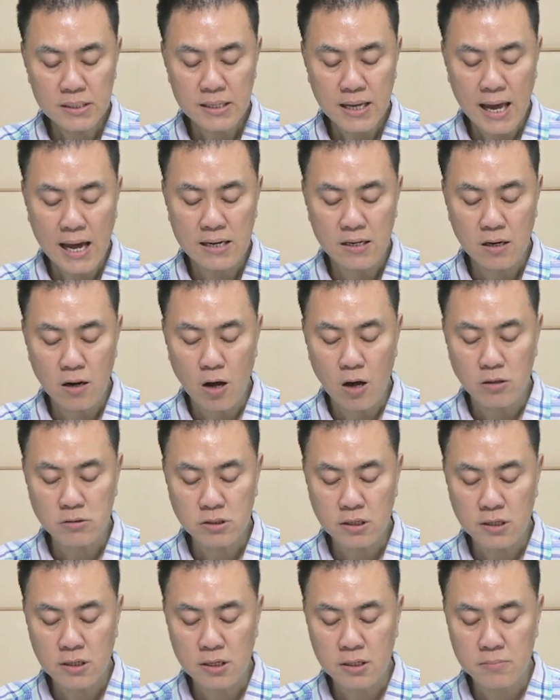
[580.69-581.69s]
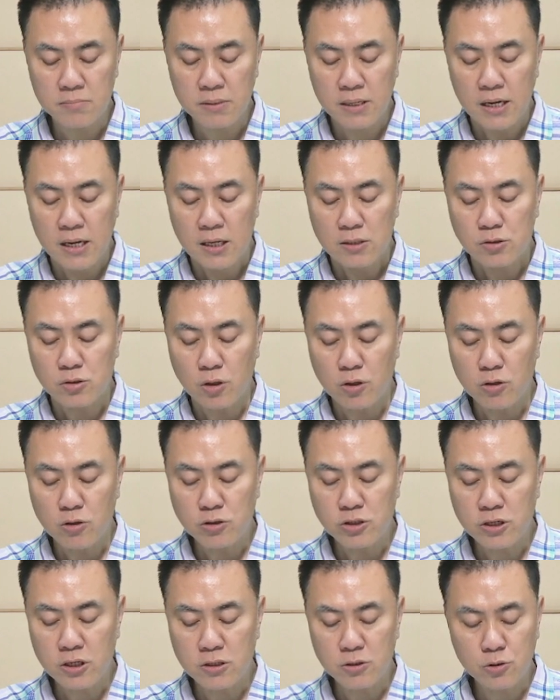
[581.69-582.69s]
and a long-term
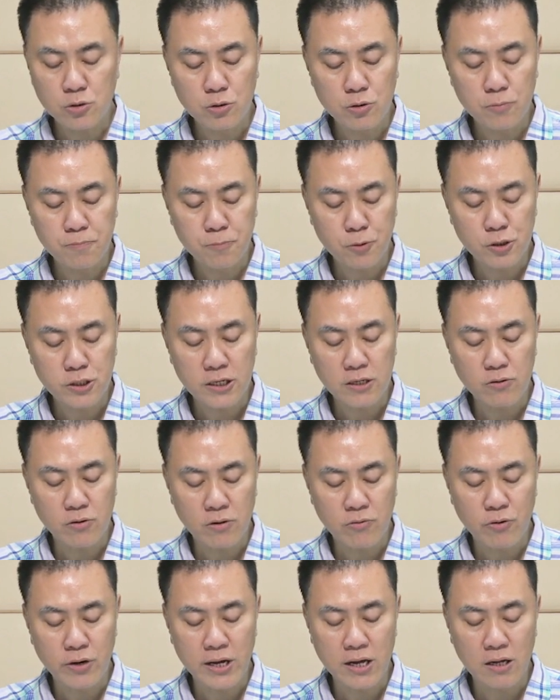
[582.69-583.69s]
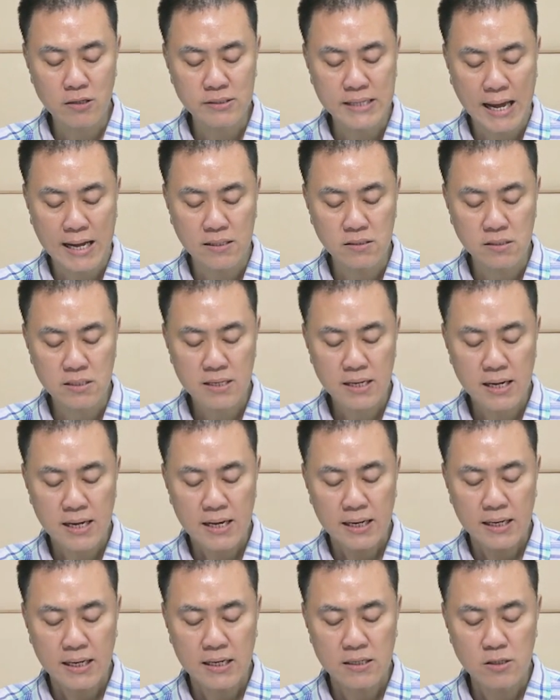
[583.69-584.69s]
solution to putting a real dent
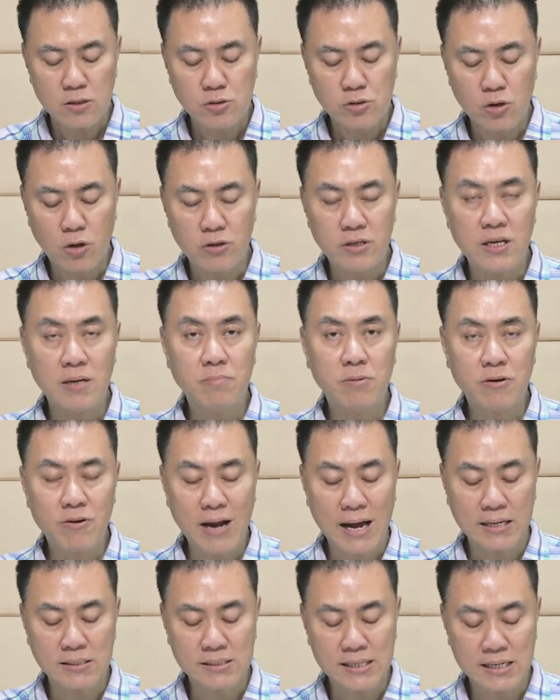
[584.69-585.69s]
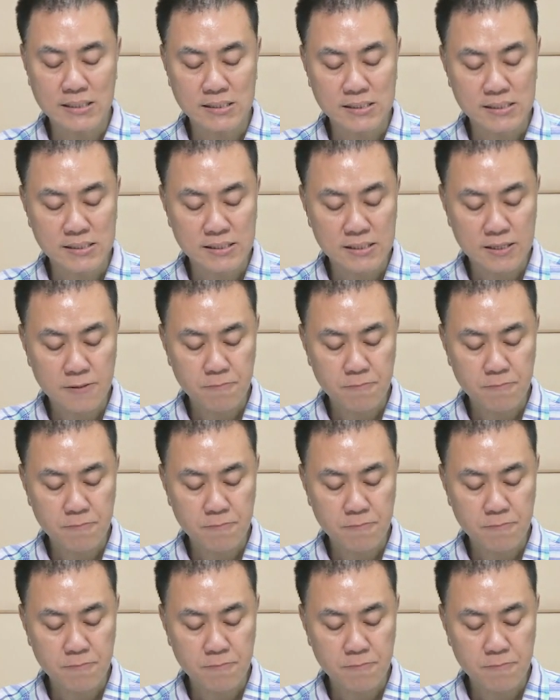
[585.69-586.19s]
in the sodium crisis.